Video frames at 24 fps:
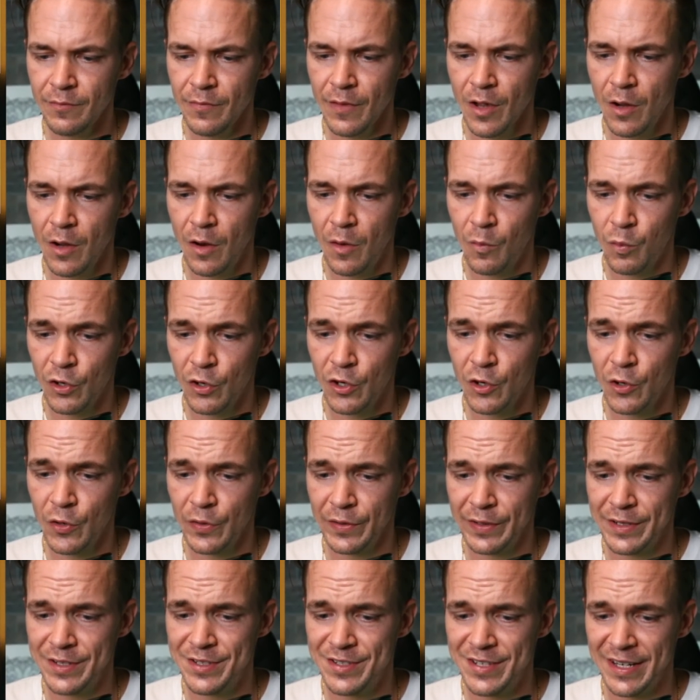we're
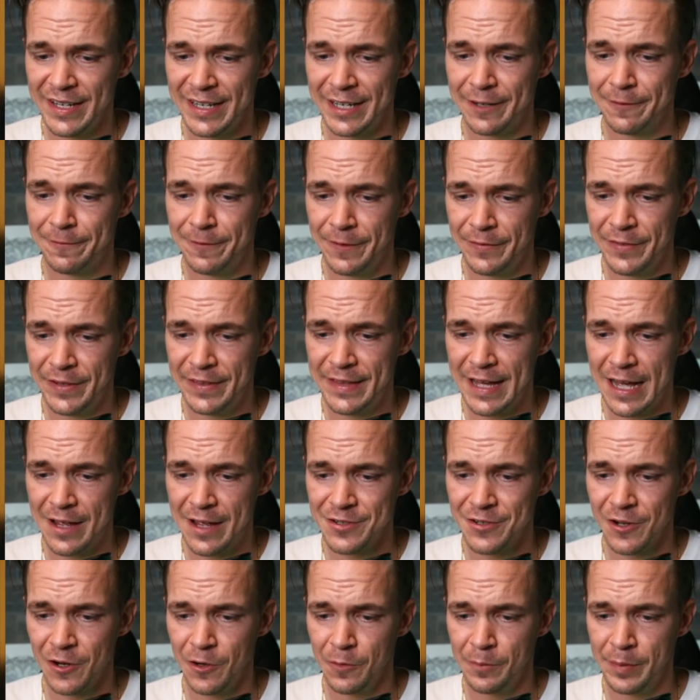currently sitting at
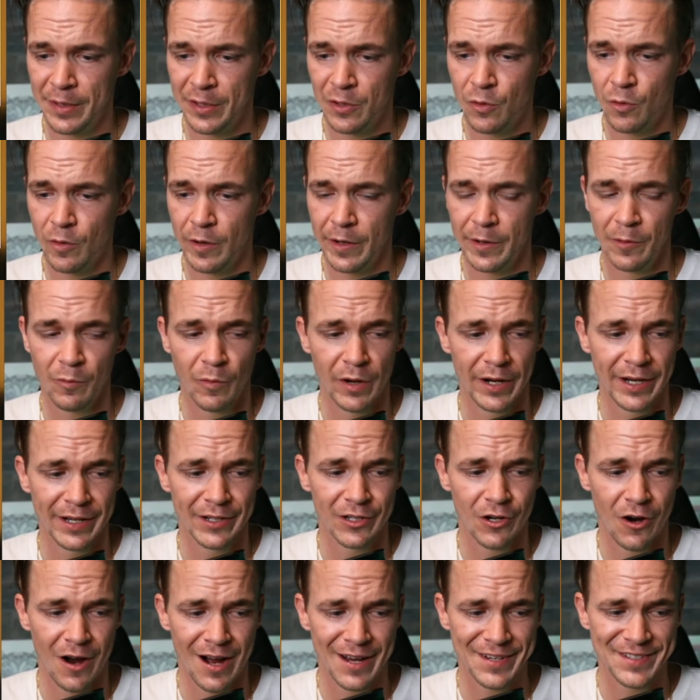$50,000 Bitcoin when it
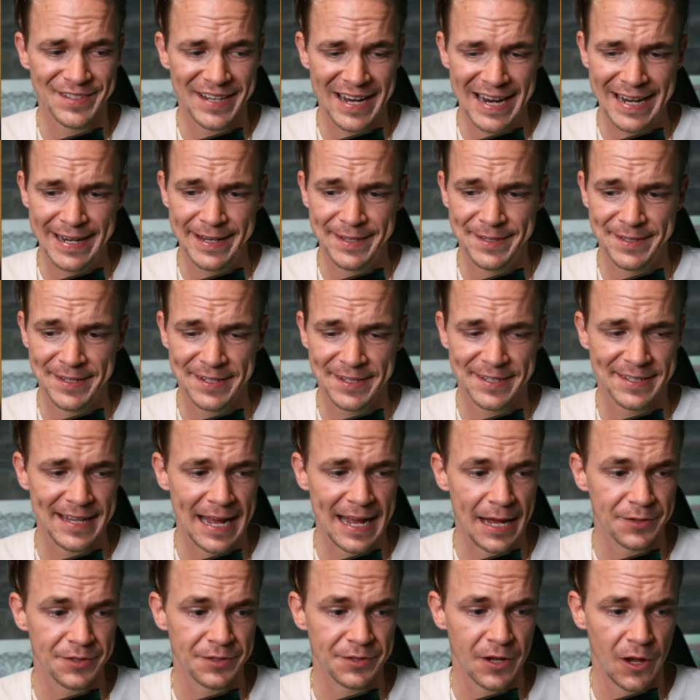costs
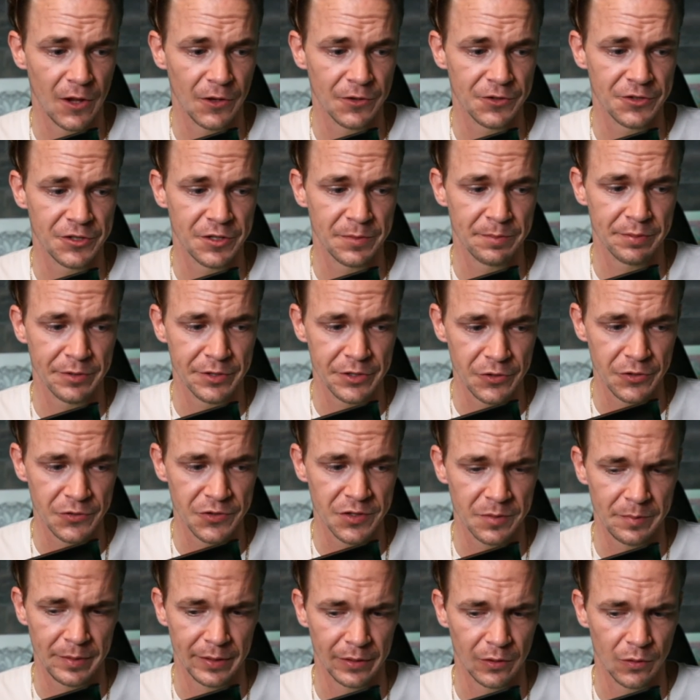$86,000 to produce a
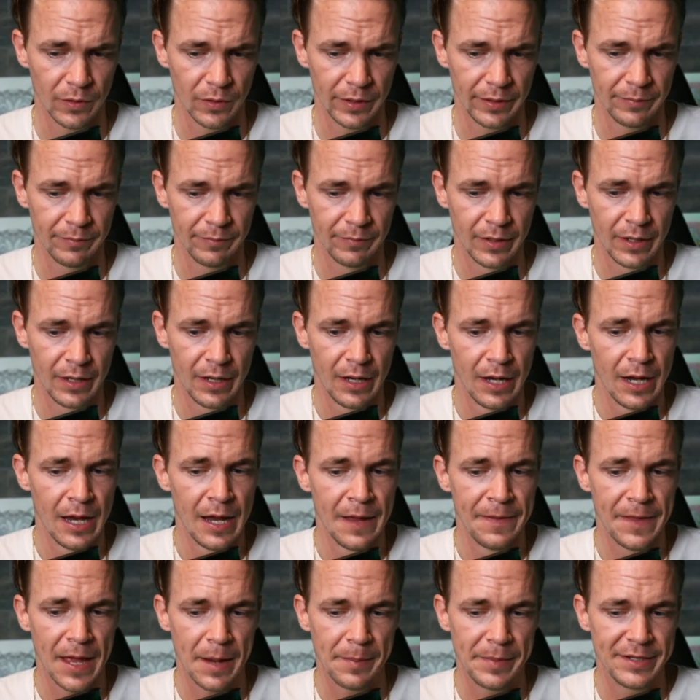Bitcoin.
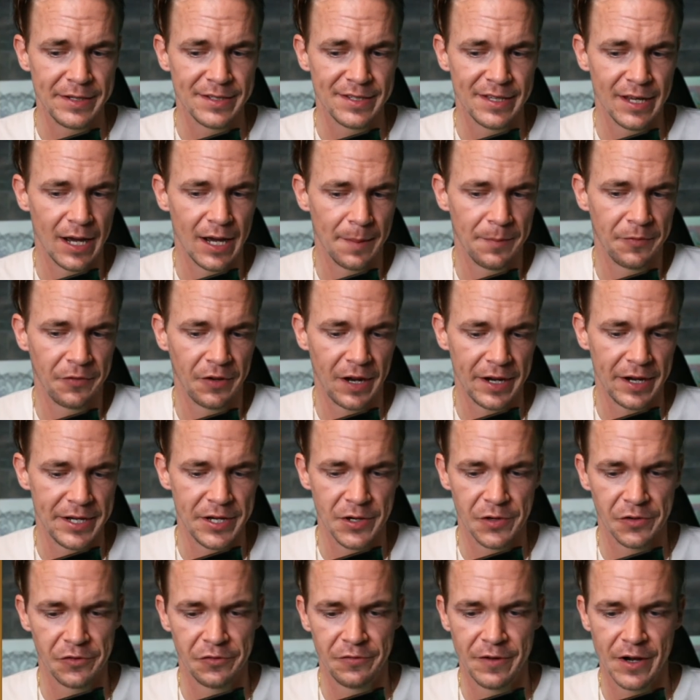That means the upside here
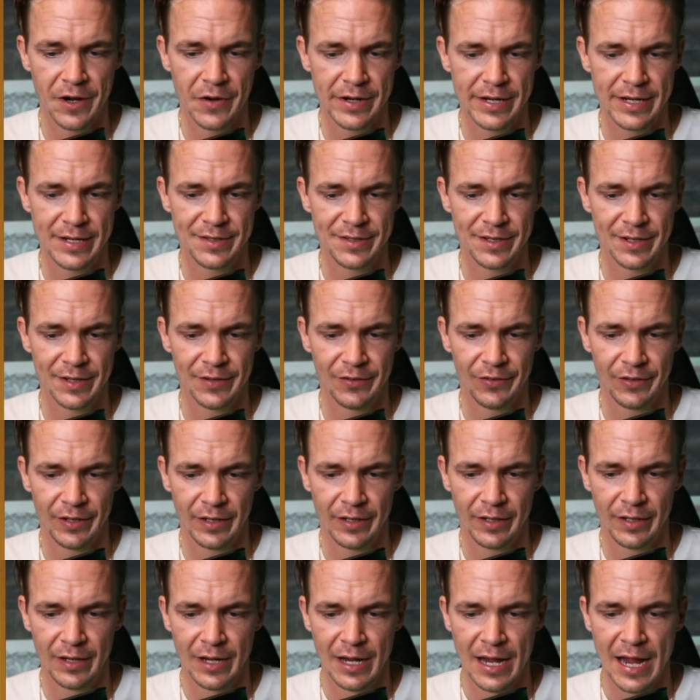is very easy to see.
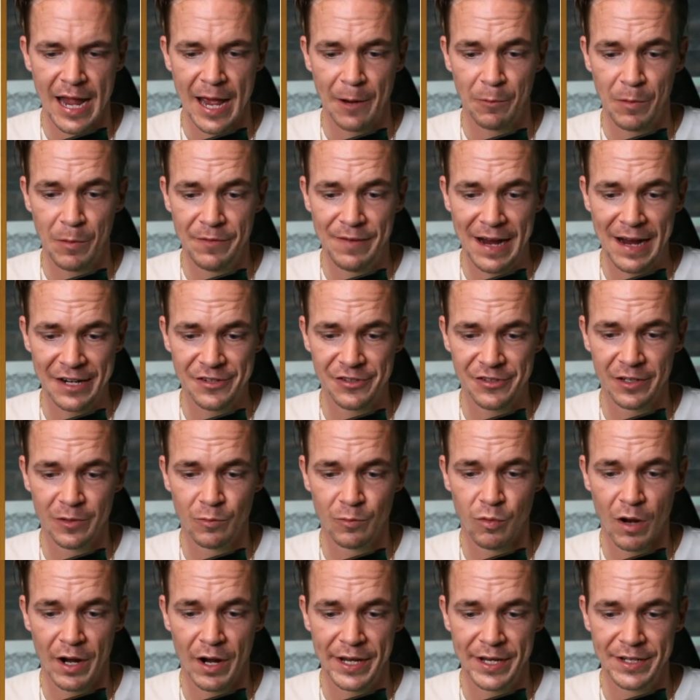And we've actually
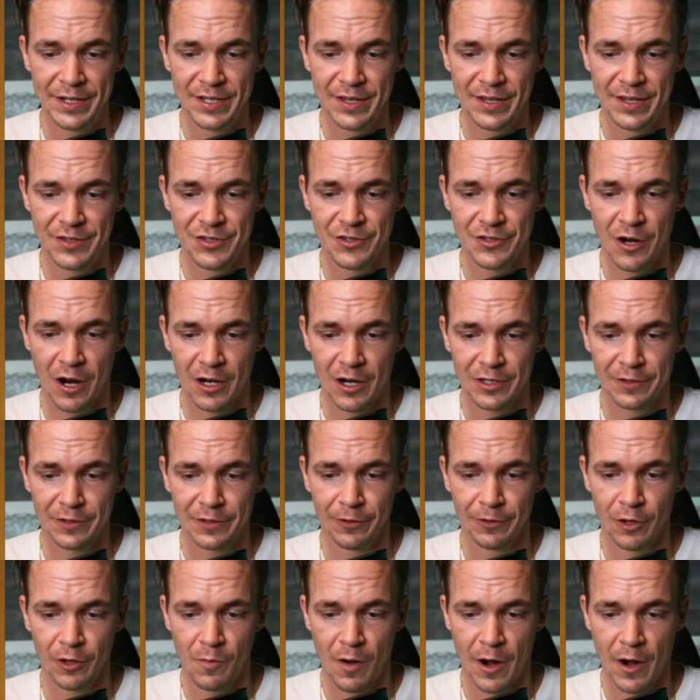run into this stock to
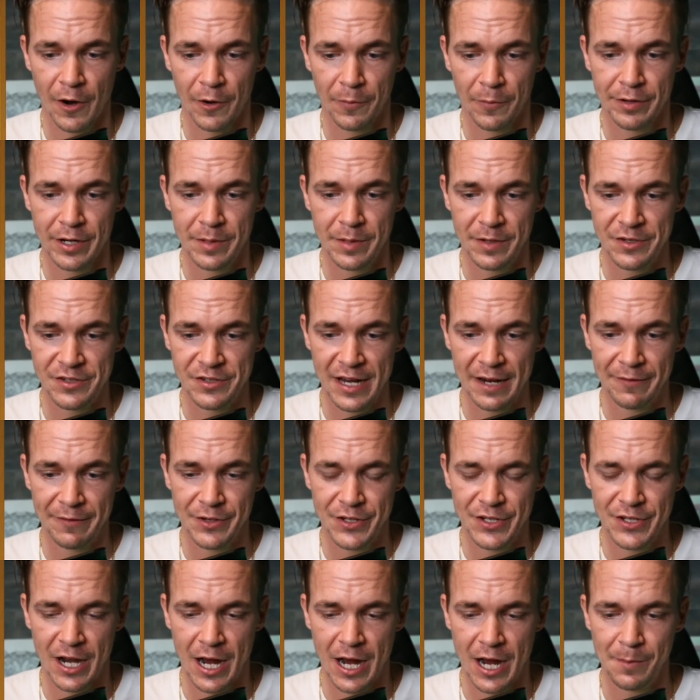flow model pretty much every
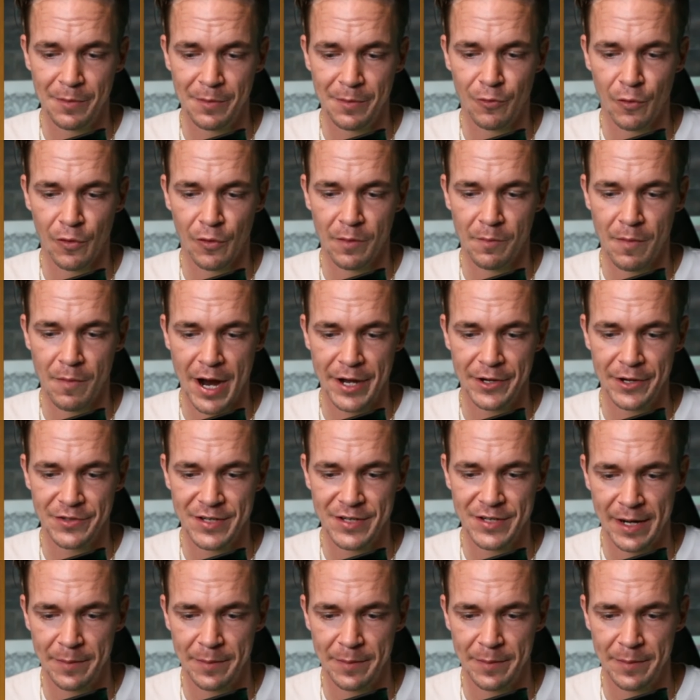time before the miners had a big